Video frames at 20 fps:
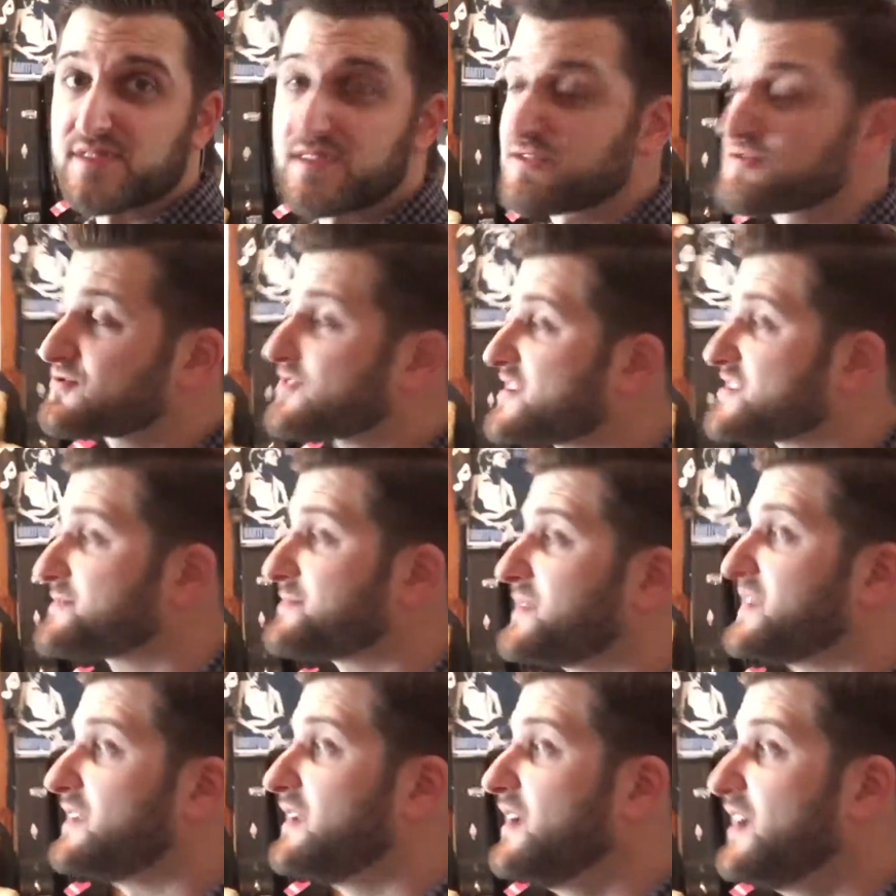Because
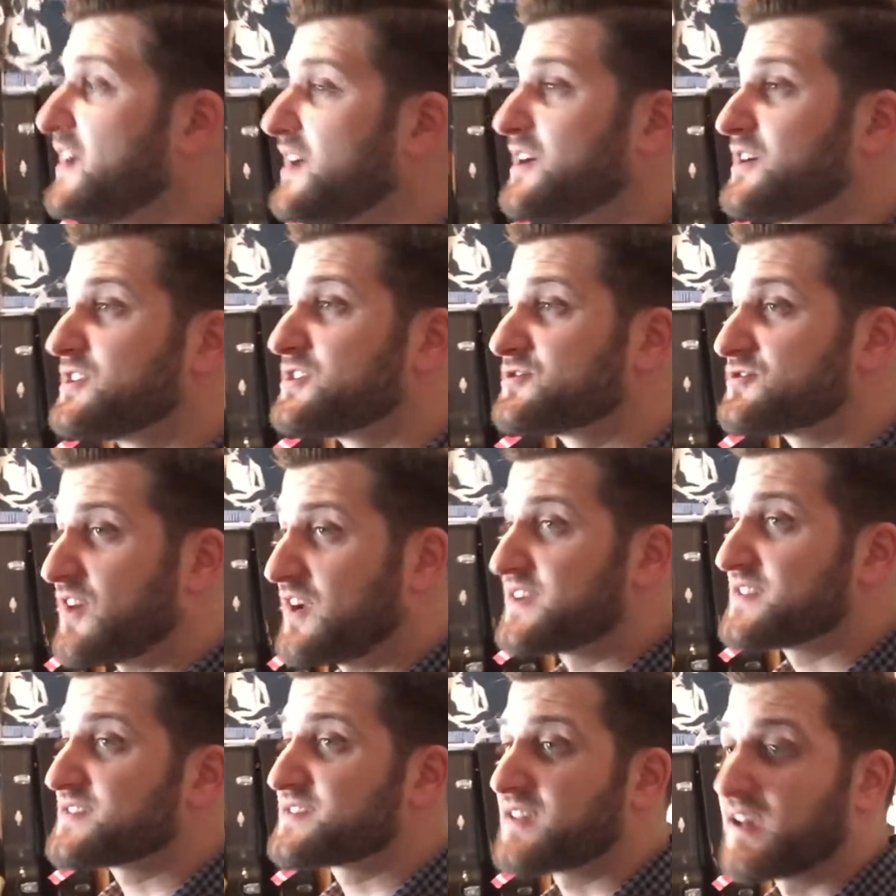trust me,
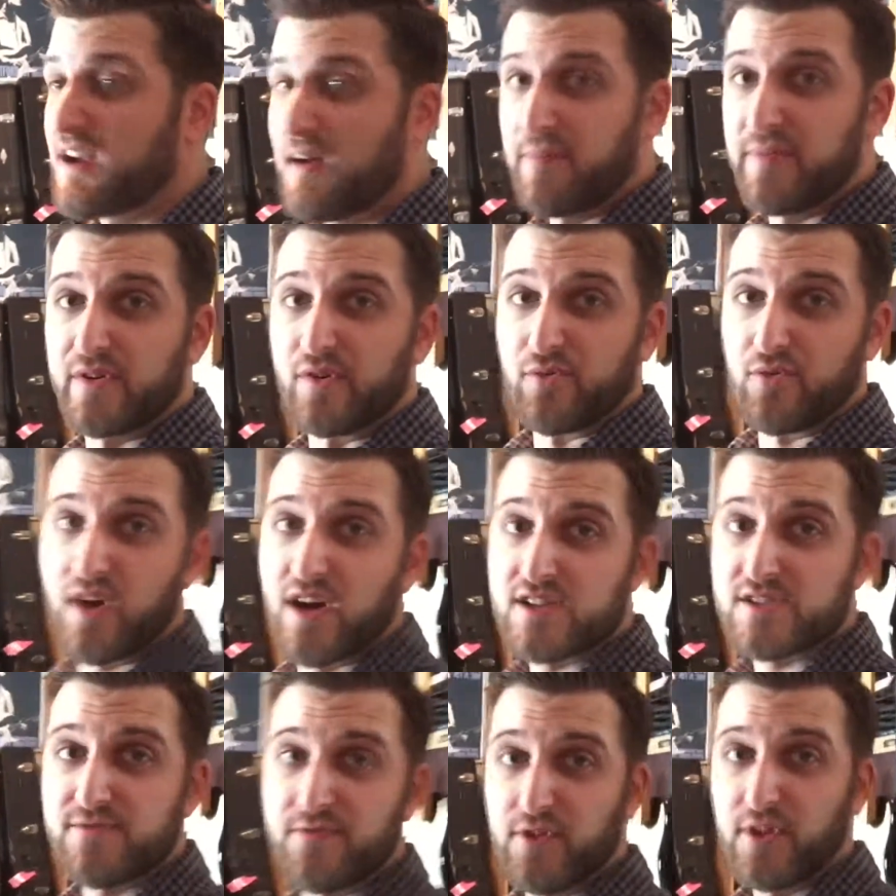trying to set up in a
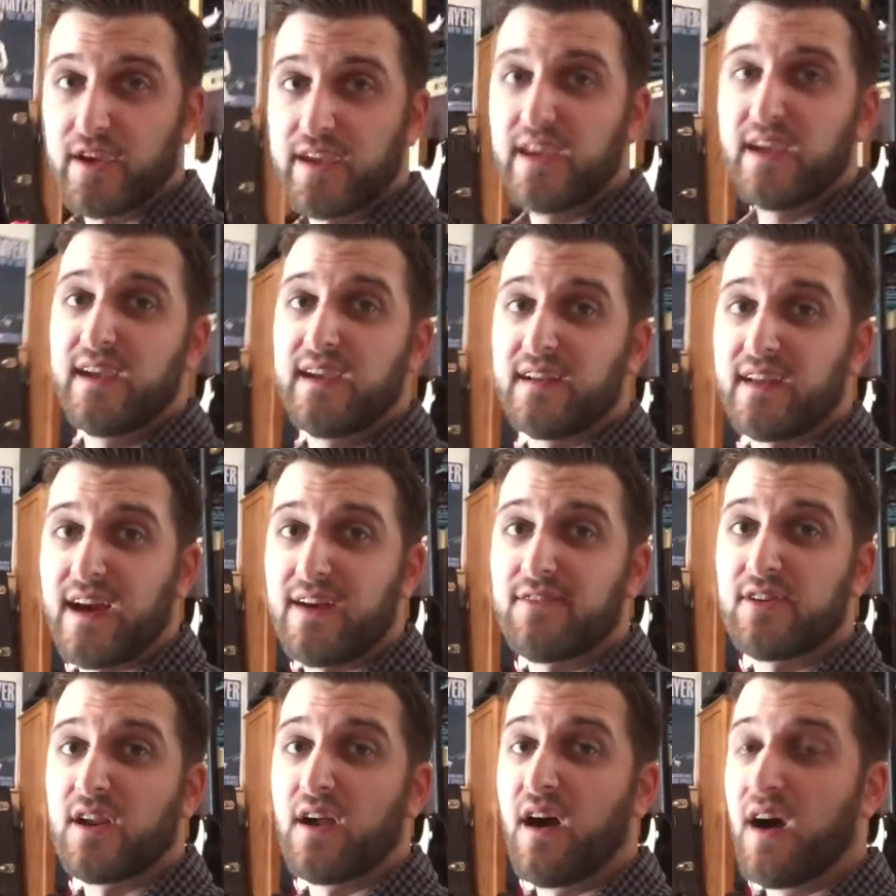rush for a gig and
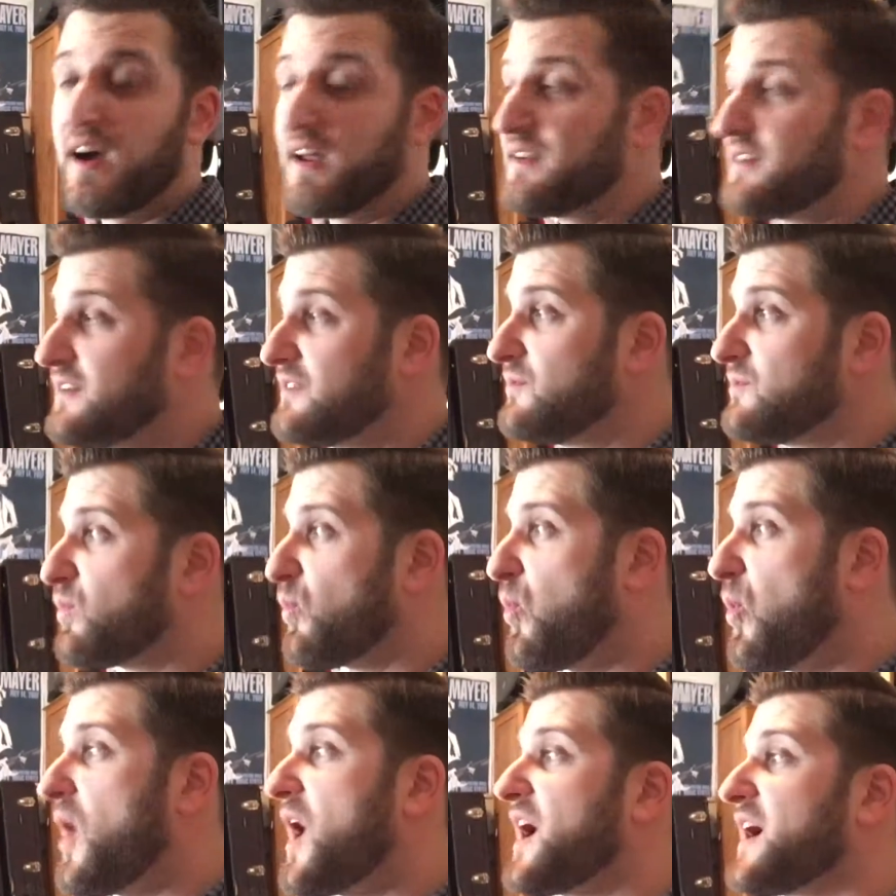having to
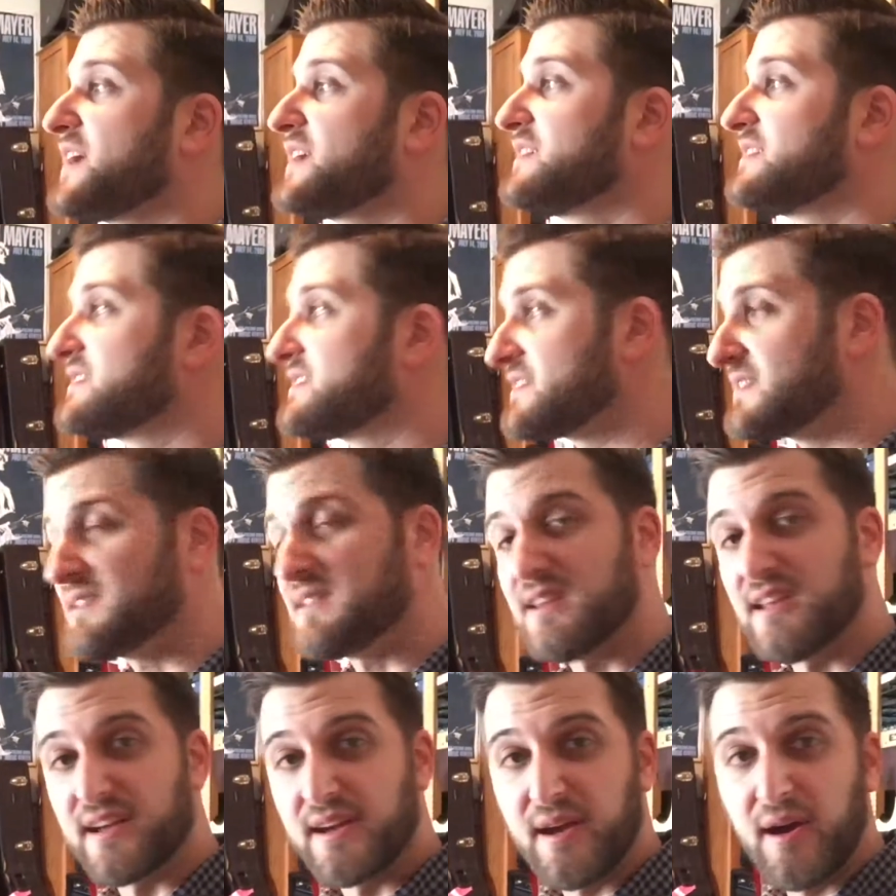unwind
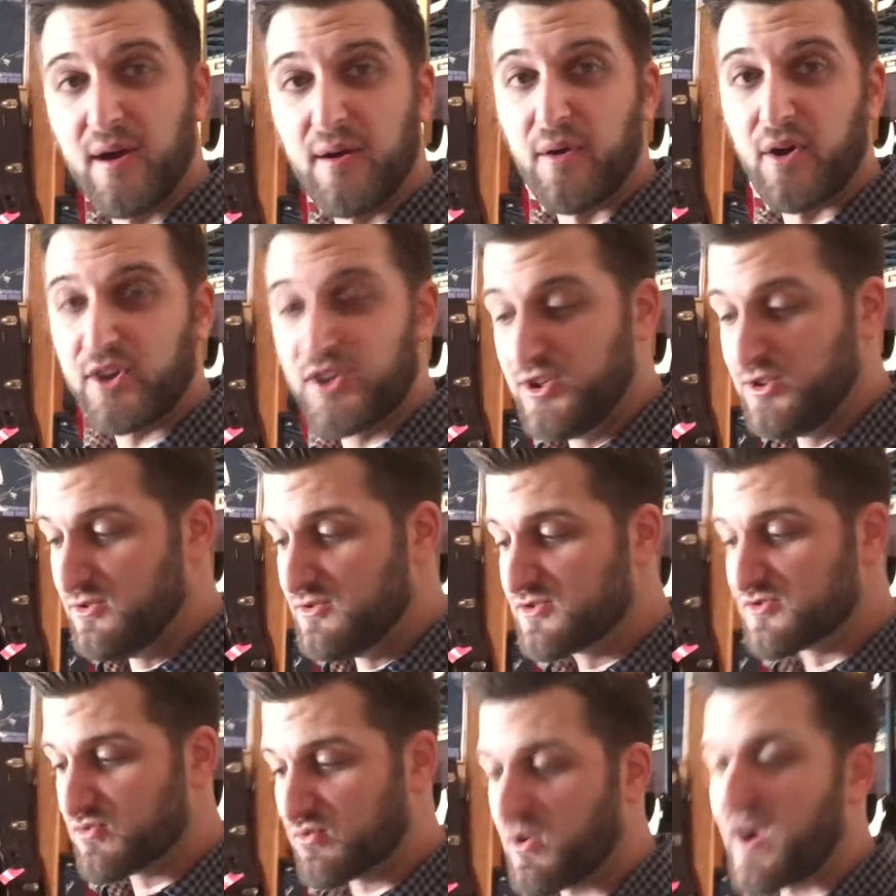like a
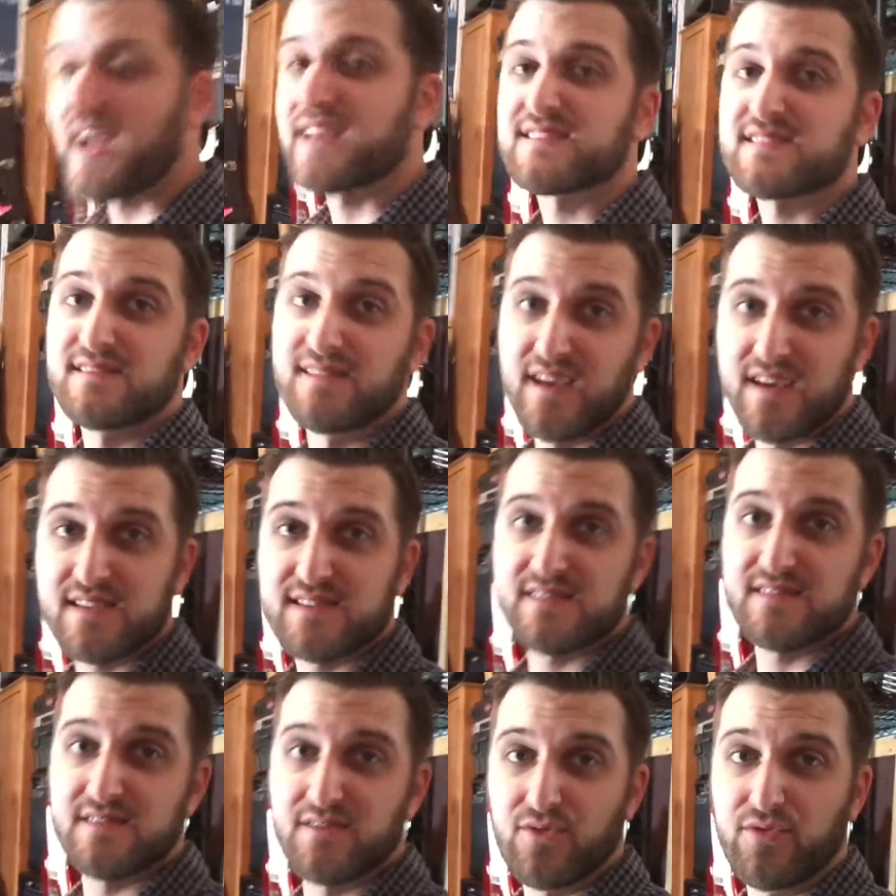huge rat's
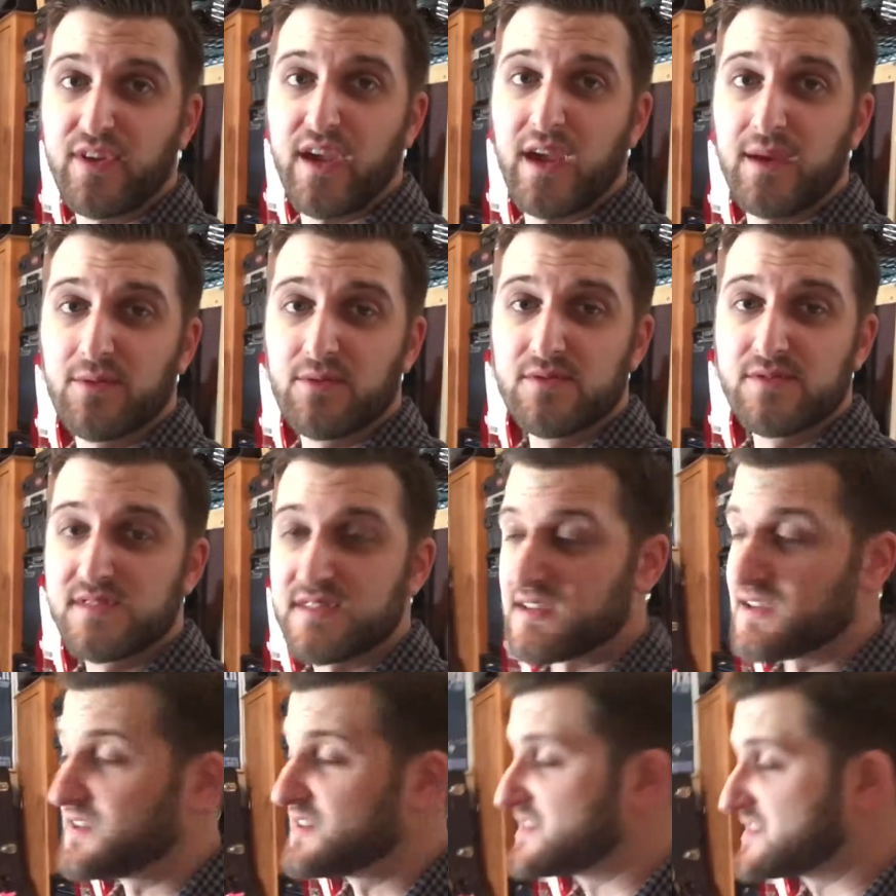nest of
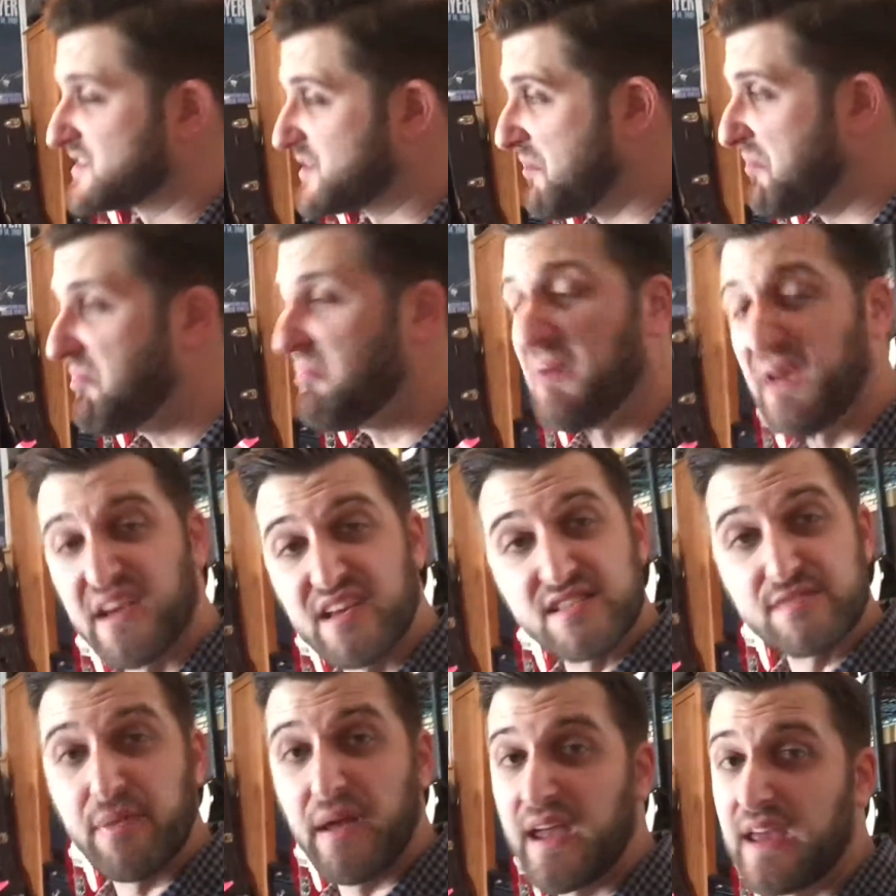cables is the
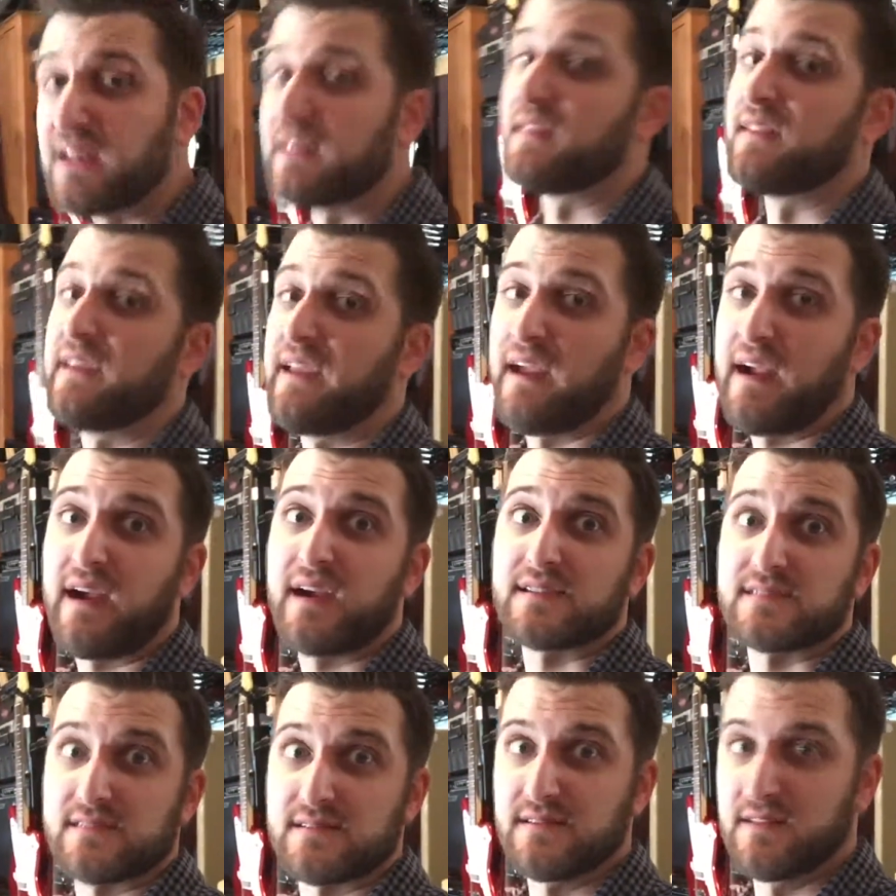biggest pain in the
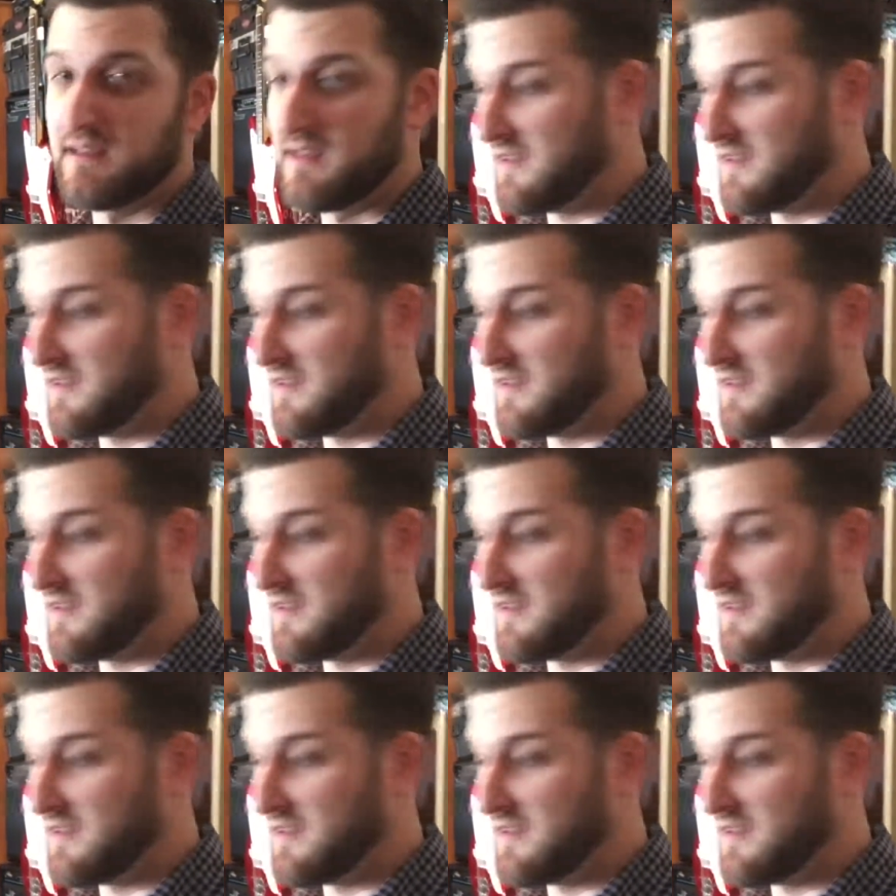ass.